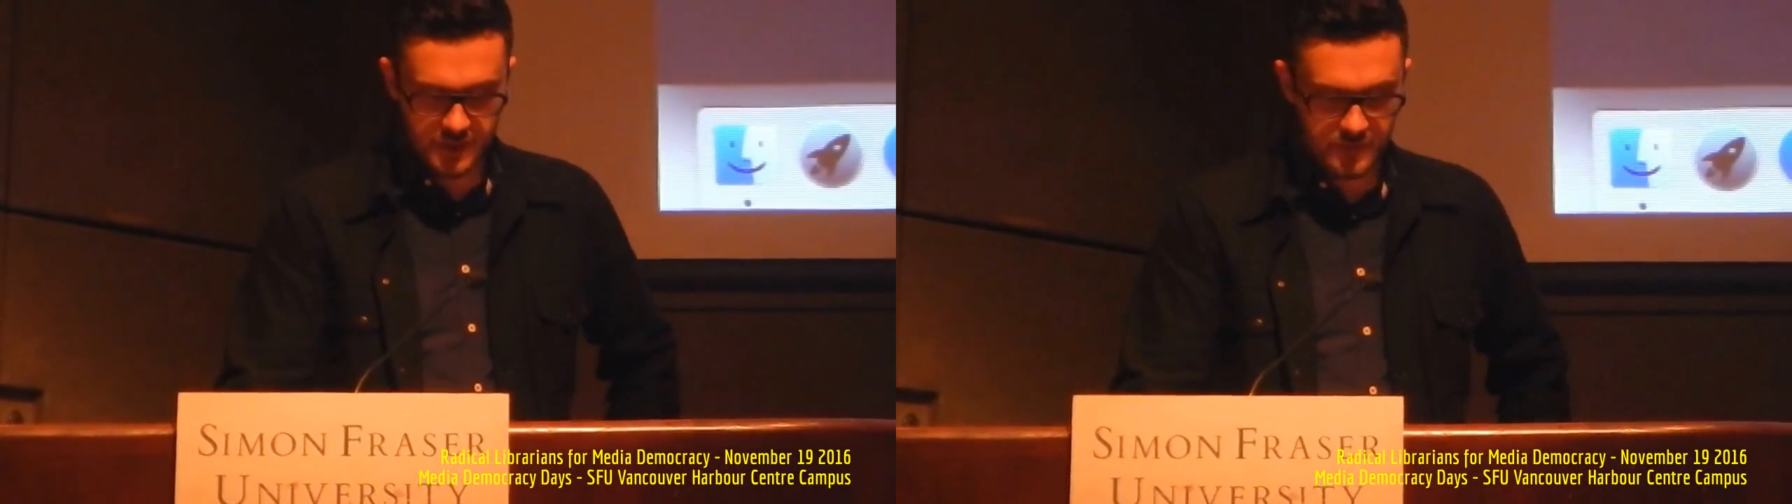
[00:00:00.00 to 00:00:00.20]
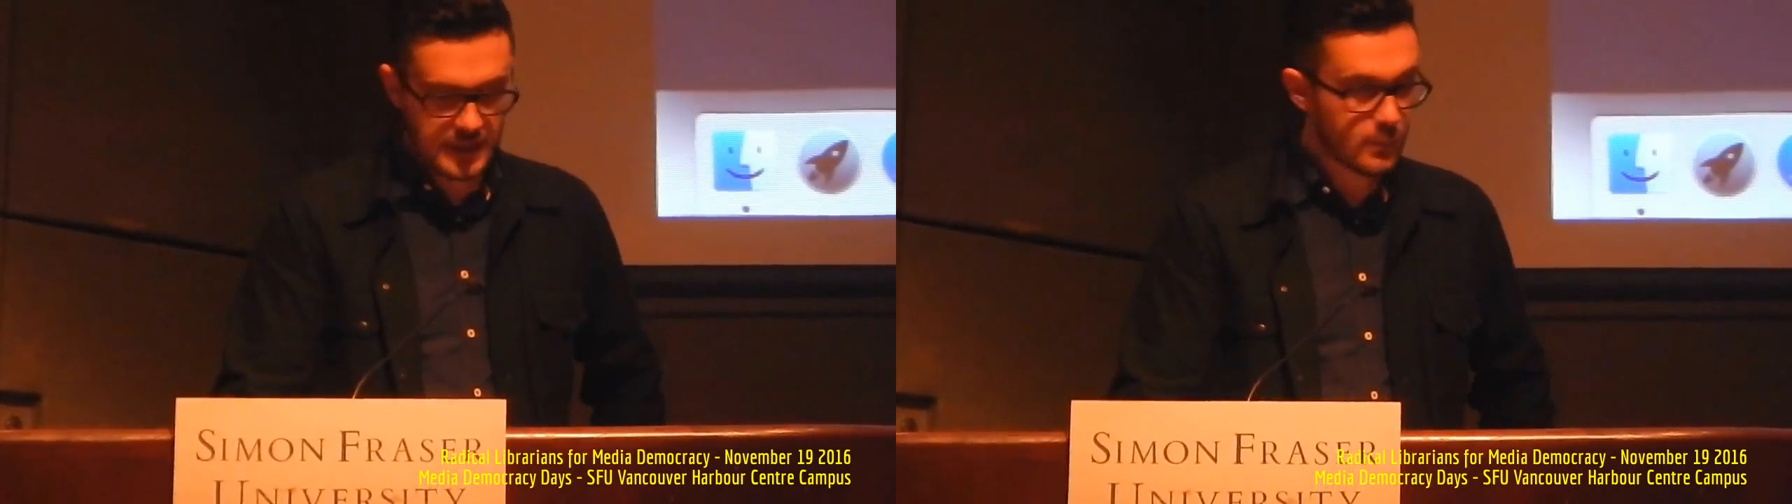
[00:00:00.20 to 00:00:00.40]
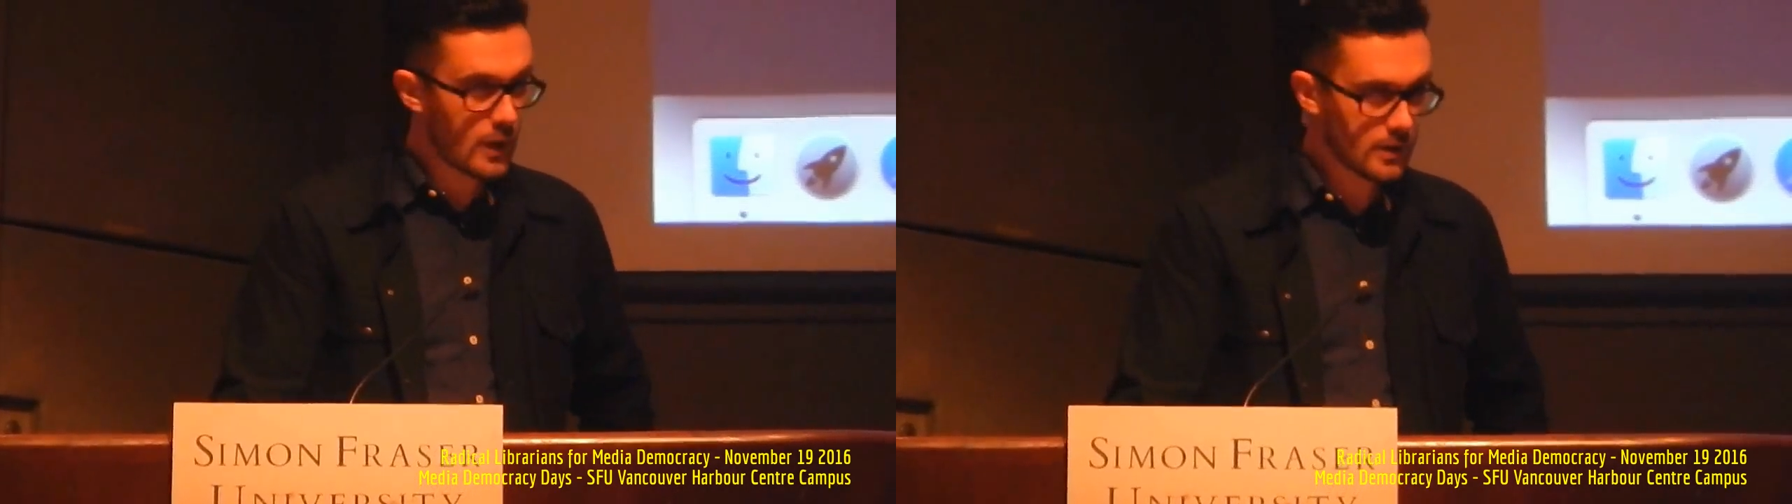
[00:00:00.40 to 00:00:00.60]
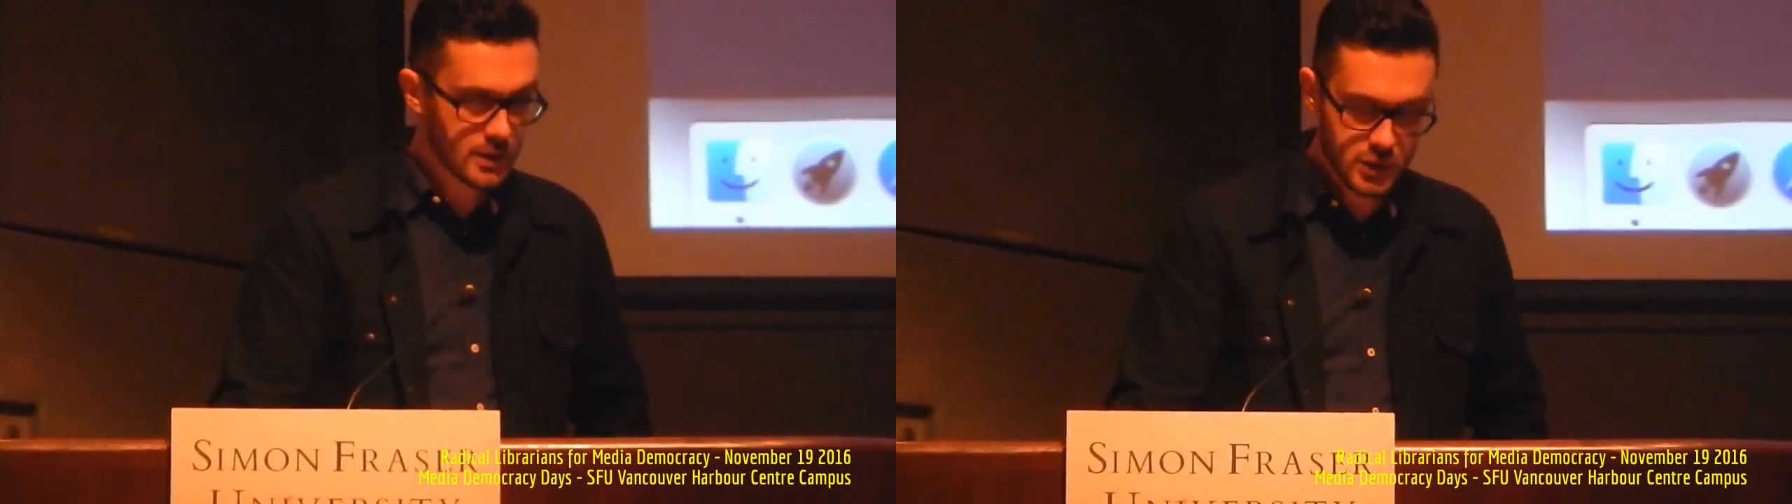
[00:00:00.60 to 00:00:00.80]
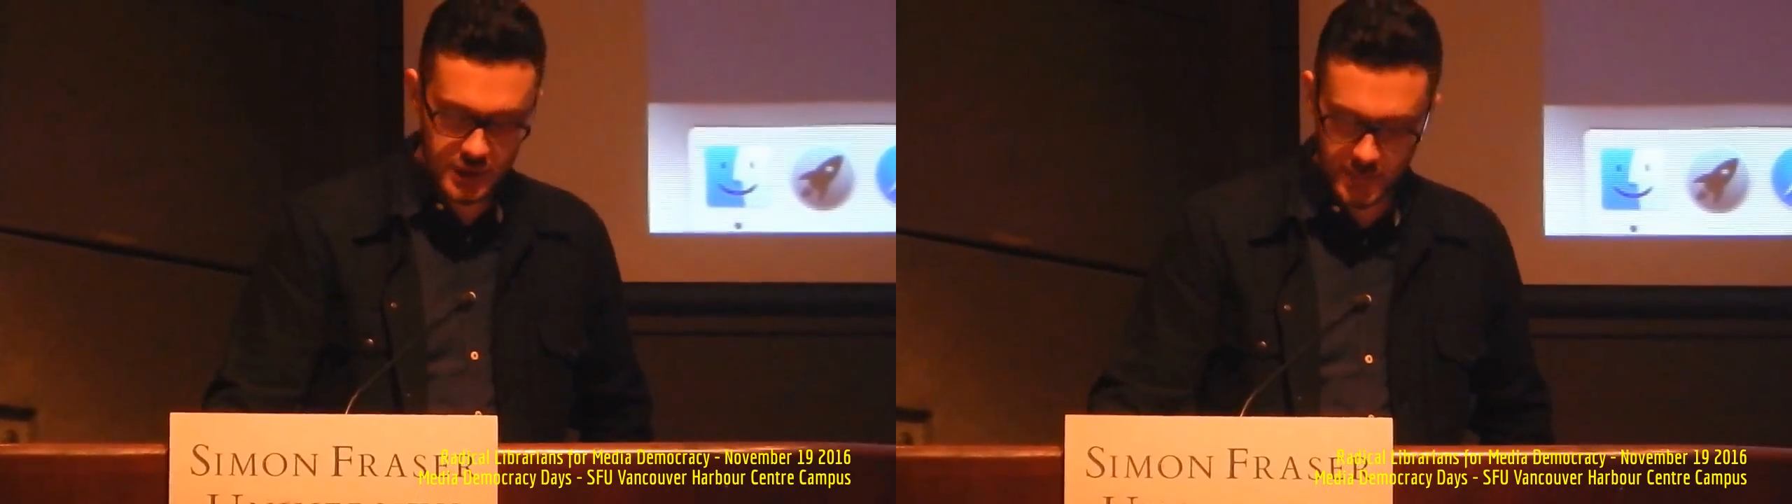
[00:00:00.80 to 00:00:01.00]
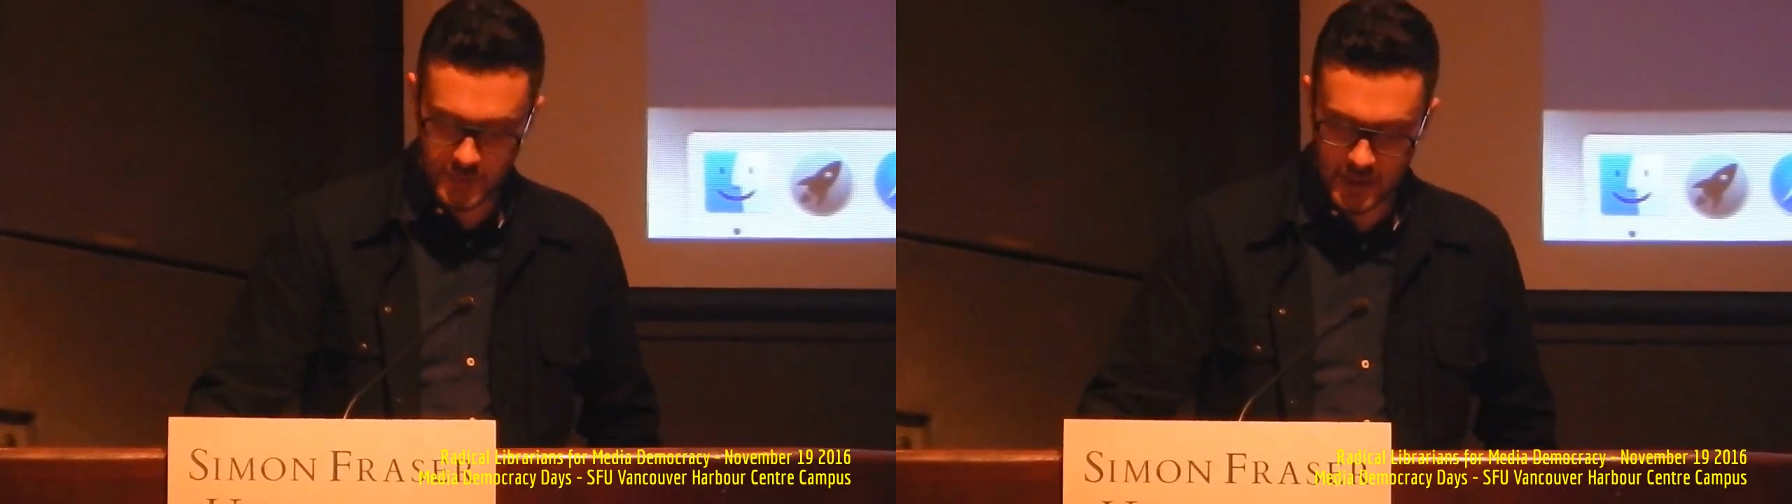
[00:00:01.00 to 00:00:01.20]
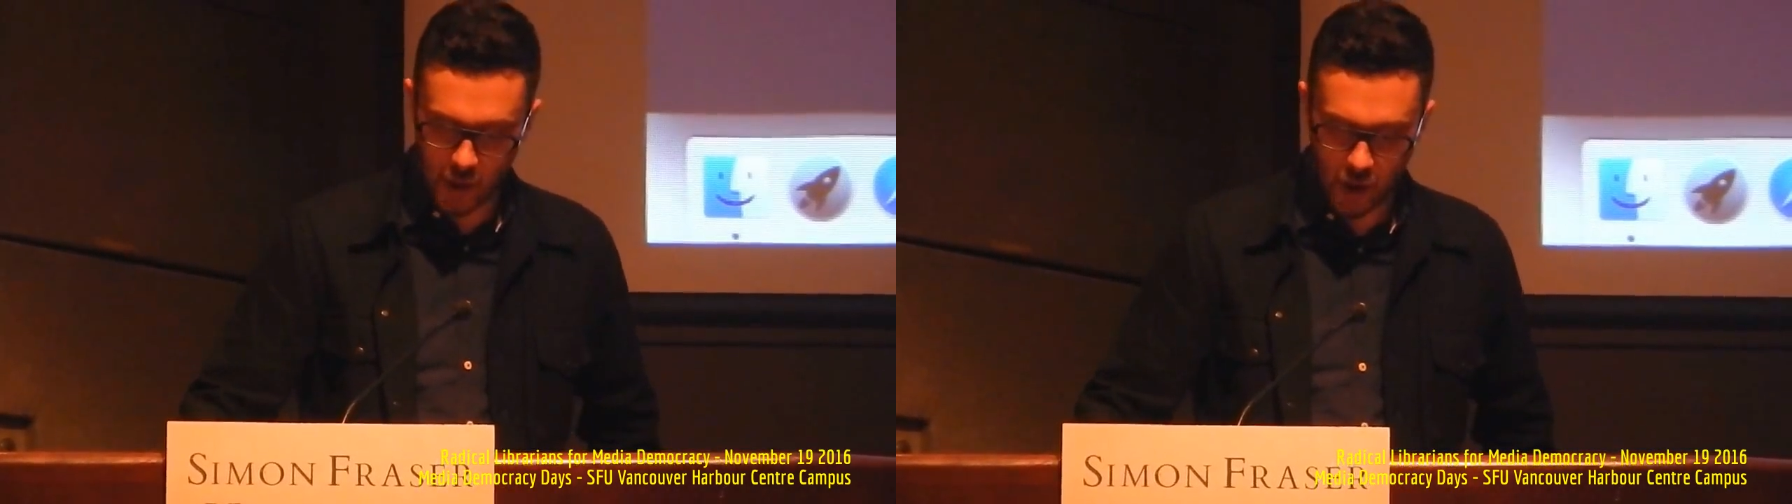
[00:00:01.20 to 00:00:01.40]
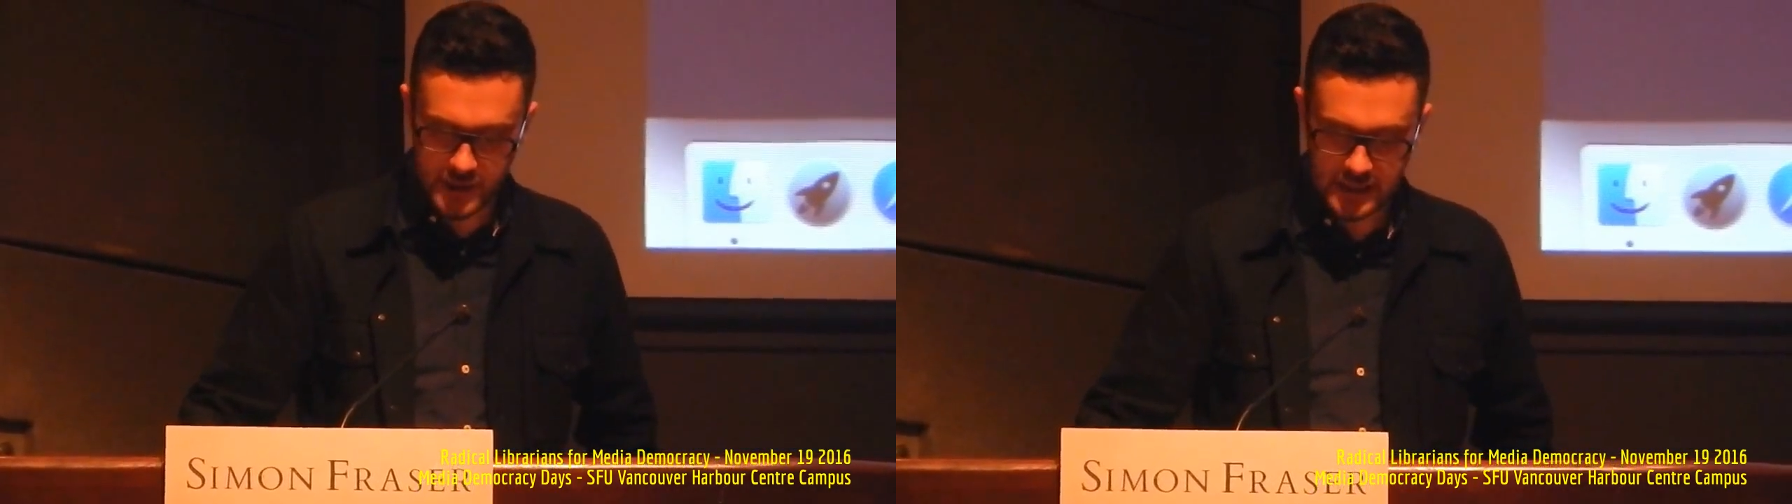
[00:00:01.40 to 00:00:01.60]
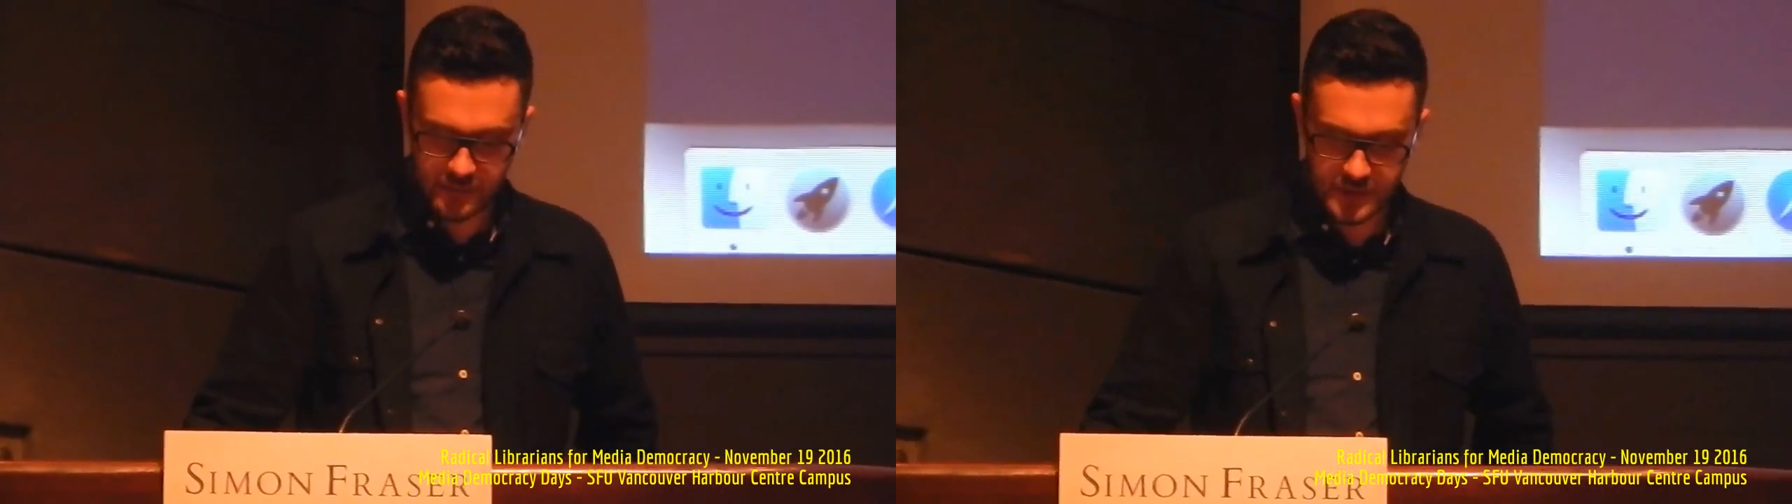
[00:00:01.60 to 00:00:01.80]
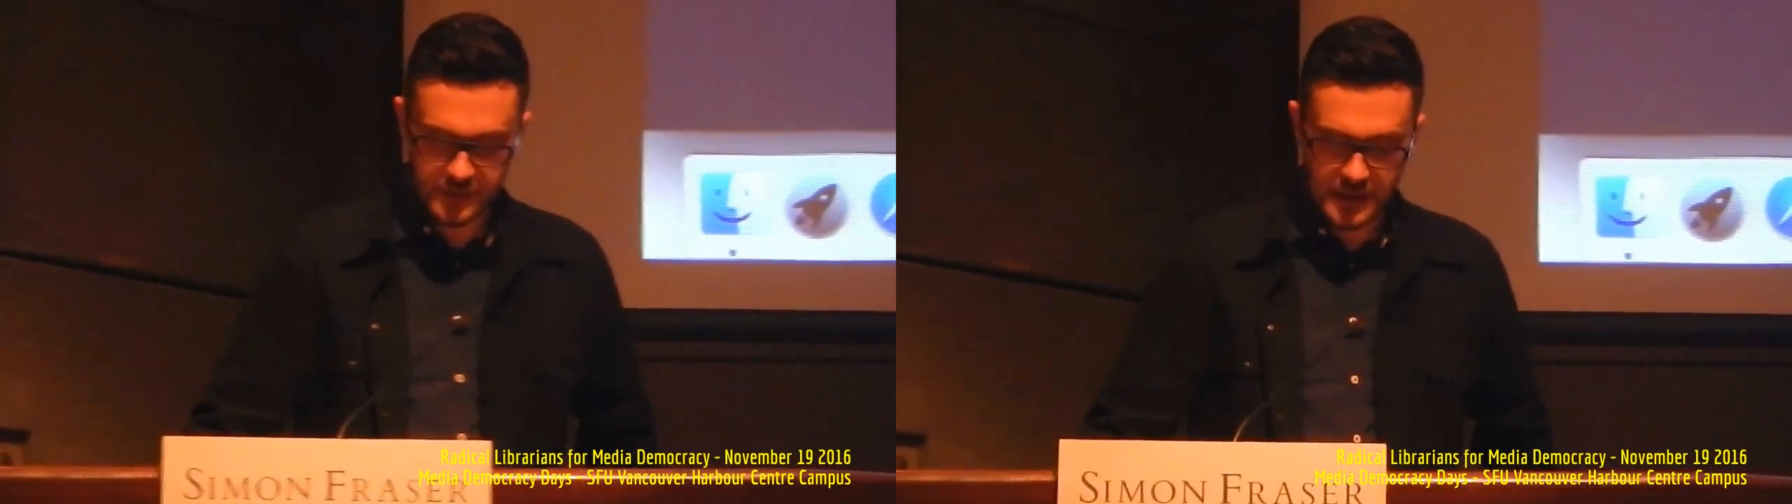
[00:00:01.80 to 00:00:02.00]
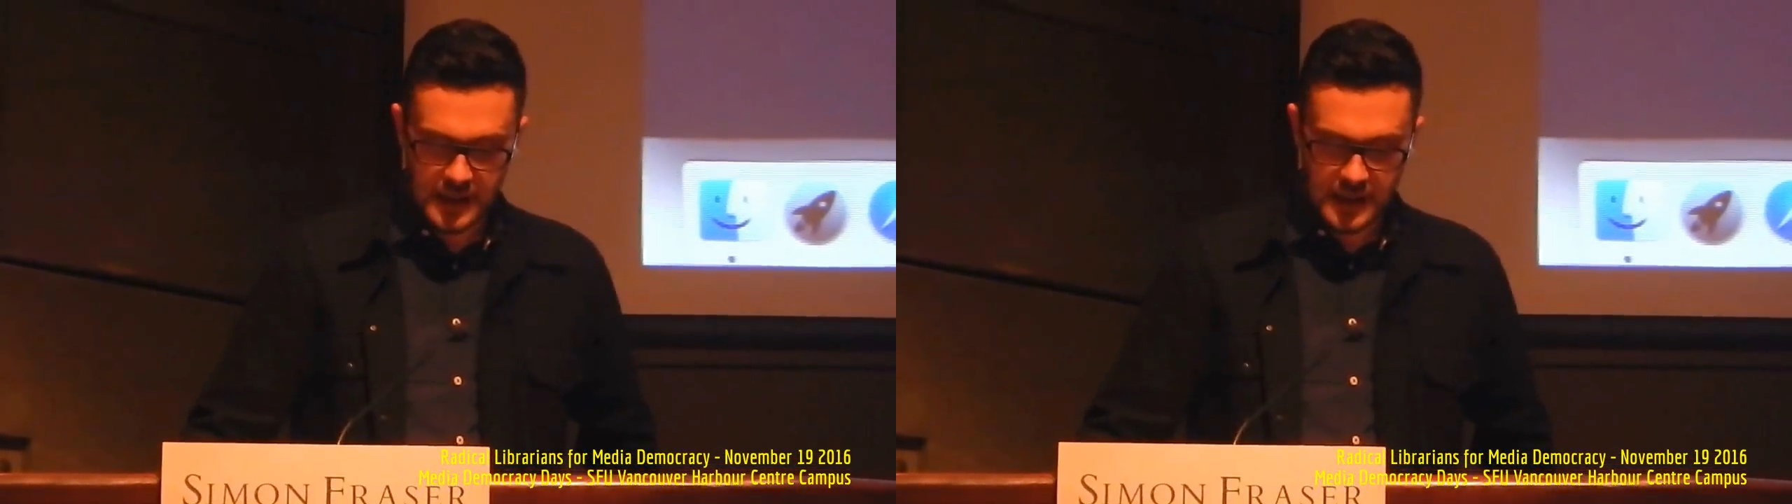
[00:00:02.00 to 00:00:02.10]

of librarianship and archiving